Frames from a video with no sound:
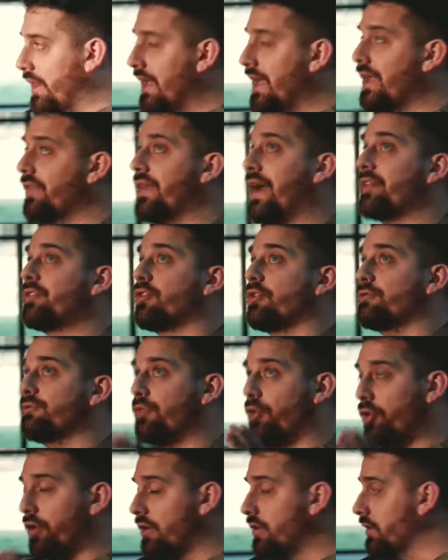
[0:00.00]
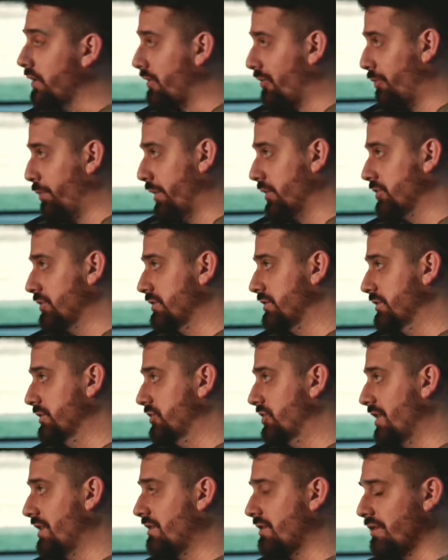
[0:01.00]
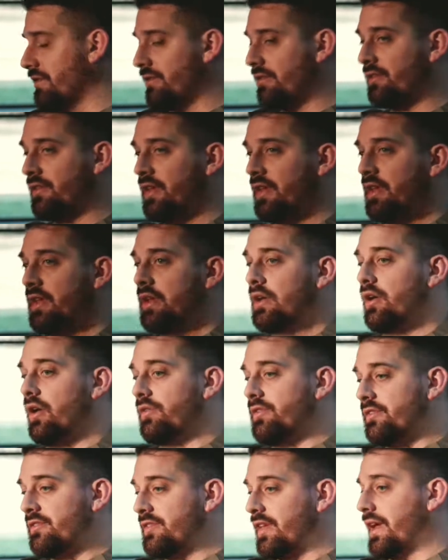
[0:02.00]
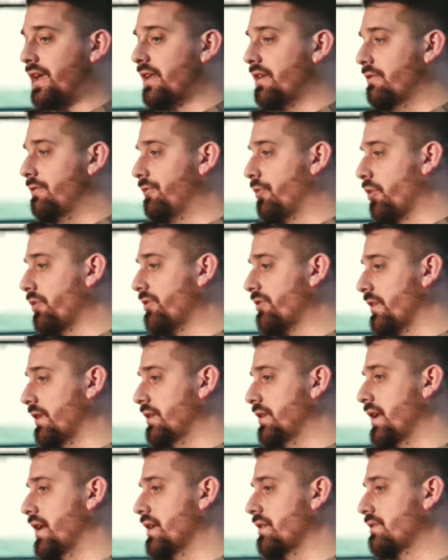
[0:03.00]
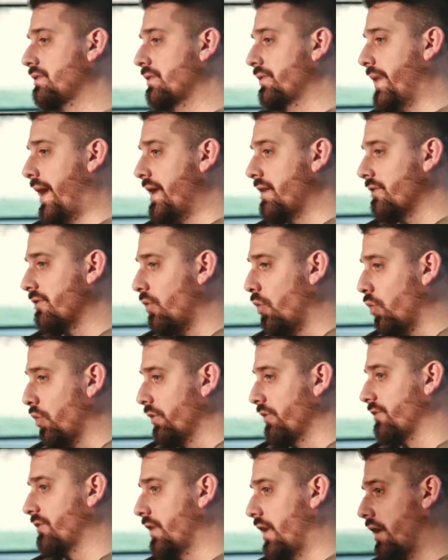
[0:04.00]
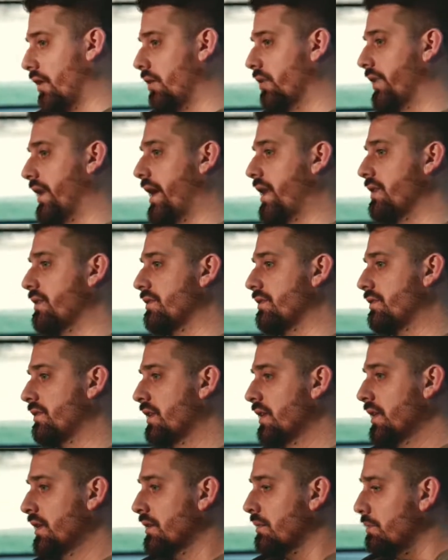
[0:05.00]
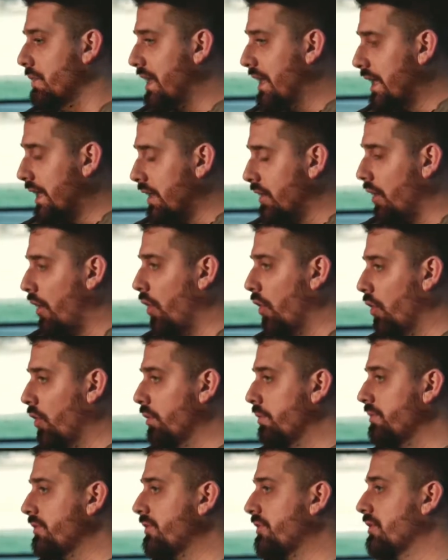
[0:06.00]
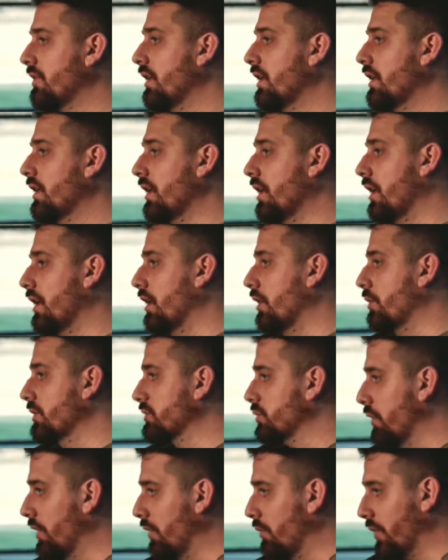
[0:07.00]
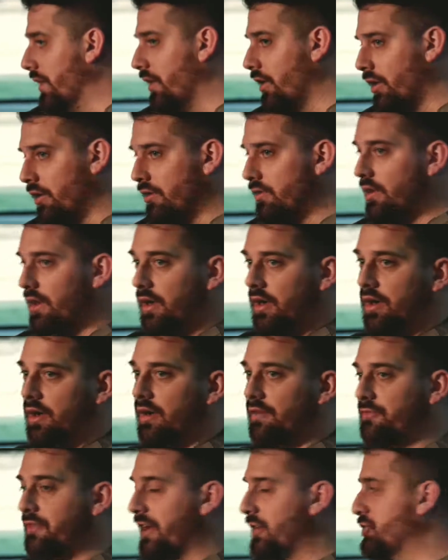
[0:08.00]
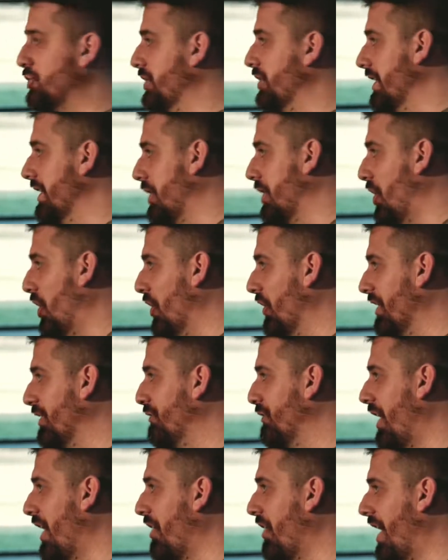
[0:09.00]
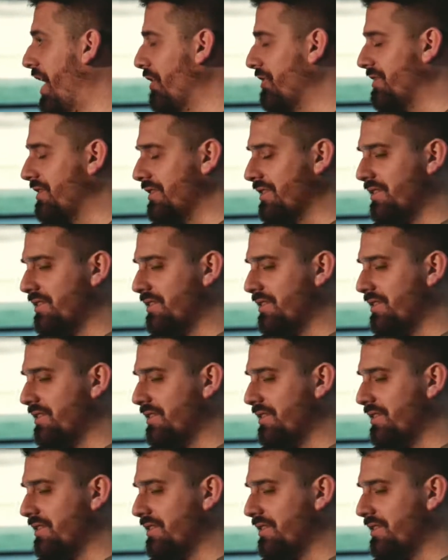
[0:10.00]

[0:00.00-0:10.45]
and that's our vertical expression to Jesus. On the second and fourth Sundays, that is horizontal. That is meeting in homes, which what we are affectionately calling firehouses.